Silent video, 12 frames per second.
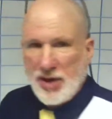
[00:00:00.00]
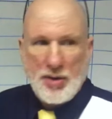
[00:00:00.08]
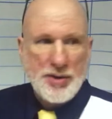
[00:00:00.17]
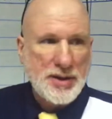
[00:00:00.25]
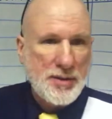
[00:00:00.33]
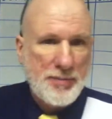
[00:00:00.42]

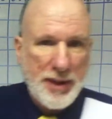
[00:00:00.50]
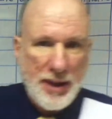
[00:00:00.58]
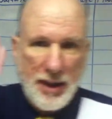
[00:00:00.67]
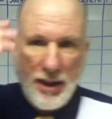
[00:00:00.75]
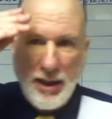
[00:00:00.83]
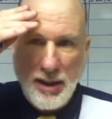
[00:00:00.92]
going to
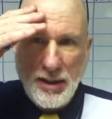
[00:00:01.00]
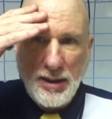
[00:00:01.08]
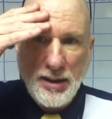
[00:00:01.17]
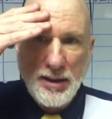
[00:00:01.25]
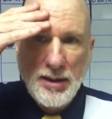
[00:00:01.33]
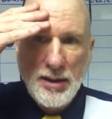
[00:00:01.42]

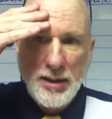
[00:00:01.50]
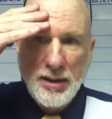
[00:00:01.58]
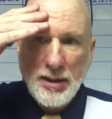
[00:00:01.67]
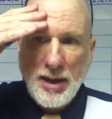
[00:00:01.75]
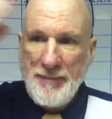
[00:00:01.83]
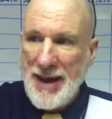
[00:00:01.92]
be
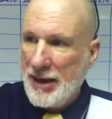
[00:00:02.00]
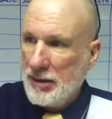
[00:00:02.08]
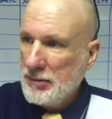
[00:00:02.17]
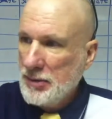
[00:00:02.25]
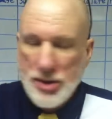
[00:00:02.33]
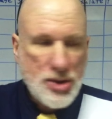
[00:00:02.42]
a metal.
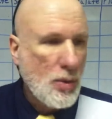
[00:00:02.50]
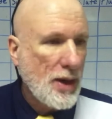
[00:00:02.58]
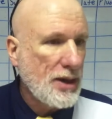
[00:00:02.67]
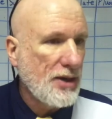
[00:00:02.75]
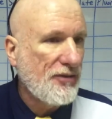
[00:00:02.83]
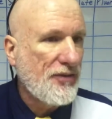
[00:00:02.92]
So
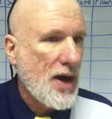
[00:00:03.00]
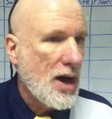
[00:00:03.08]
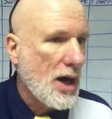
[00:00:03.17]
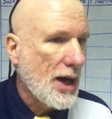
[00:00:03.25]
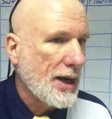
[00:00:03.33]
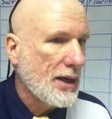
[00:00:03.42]
where do you
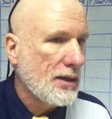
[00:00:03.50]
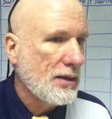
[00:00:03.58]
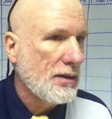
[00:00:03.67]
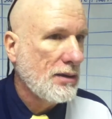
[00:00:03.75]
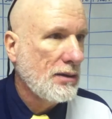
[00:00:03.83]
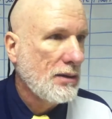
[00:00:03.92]

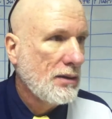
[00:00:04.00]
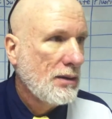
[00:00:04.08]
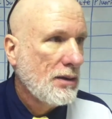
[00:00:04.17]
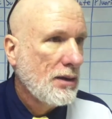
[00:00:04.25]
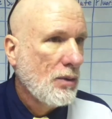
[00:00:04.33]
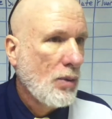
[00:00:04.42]
find,
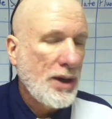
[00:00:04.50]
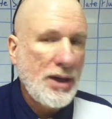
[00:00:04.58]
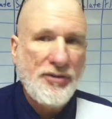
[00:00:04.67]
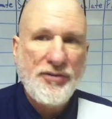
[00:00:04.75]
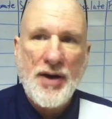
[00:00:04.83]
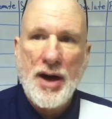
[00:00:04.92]
where do
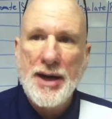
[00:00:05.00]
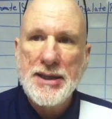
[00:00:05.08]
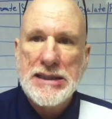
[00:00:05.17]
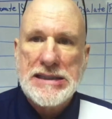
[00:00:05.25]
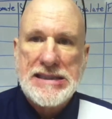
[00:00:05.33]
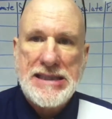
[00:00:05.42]
you
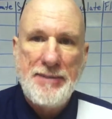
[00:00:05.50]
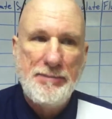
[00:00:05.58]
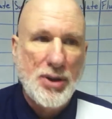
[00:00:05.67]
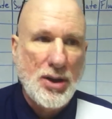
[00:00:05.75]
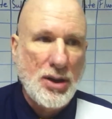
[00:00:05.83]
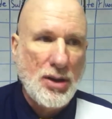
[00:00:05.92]
find the
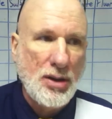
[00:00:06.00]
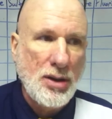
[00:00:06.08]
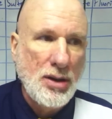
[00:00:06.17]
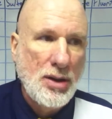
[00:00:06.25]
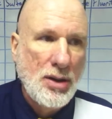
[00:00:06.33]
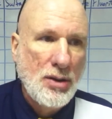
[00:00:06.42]

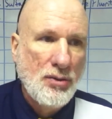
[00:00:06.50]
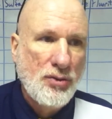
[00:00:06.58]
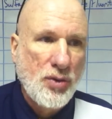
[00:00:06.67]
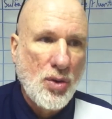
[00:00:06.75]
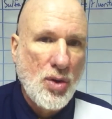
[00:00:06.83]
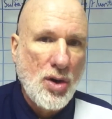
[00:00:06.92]
symbol
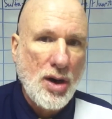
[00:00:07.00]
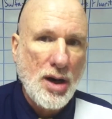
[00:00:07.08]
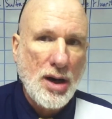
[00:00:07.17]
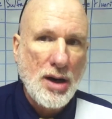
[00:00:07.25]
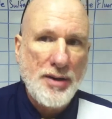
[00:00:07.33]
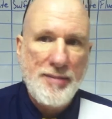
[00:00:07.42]

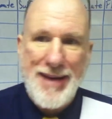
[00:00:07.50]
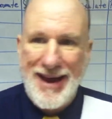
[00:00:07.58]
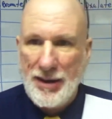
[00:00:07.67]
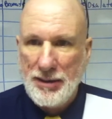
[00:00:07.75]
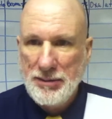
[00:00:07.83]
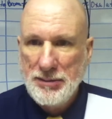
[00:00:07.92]
for the
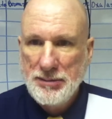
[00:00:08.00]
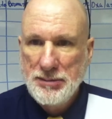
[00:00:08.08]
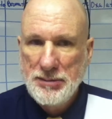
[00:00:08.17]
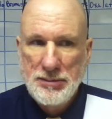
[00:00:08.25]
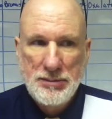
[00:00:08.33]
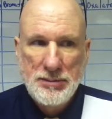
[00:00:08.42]
metal?
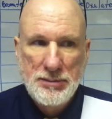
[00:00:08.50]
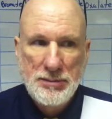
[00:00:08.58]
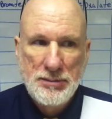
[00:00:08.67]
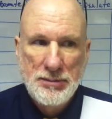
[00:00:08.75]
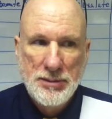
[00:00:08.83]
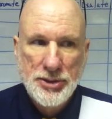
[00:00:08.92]

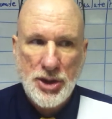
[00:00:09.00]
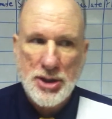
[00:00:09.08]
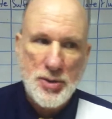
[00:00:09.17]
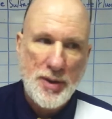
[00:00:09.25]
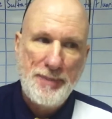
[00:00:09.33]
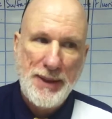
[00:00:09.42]

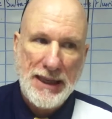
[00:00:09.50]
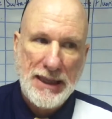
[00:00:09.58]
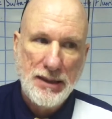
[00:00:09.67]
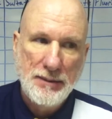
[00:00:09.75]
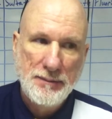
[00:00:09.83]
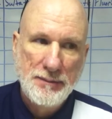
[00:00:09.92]
Starts with a
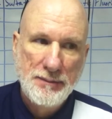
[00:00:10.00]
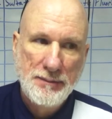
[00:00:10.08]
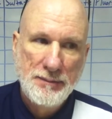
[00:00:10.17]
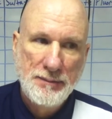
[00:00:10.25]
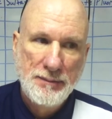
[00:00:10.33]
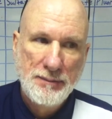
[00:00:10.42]
P.
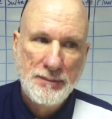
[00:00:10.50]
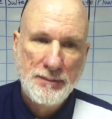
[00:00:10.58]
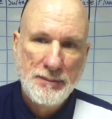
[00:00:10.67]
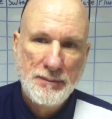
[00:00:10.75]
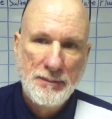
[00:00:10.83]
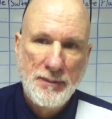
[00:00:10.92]
Periodic
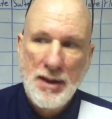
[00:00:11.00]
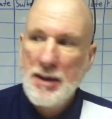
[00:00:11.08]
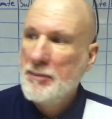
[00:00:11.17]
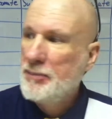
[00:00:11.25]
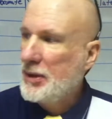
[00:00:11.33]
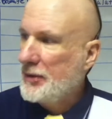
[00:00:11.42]
table.
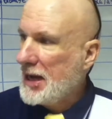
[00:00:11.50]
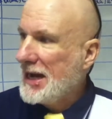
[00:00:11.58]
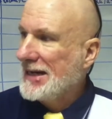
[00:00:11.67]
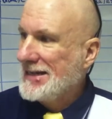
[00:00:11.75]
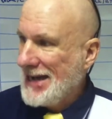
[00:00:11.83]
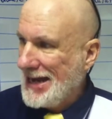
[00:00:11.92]

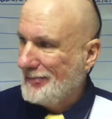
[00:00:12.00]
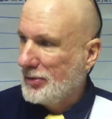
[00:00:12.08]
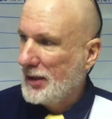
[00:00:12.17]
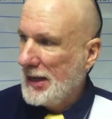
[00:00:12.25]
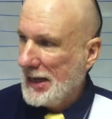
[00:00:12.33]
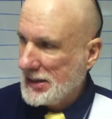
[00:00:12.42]
Periodic
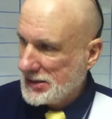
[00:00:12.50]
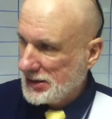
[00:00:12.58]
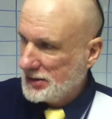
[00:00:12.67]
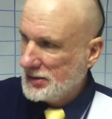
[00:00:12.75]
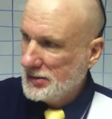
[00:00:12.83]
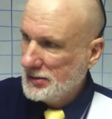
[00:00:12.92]
table.
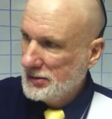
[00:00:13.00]
Excellent.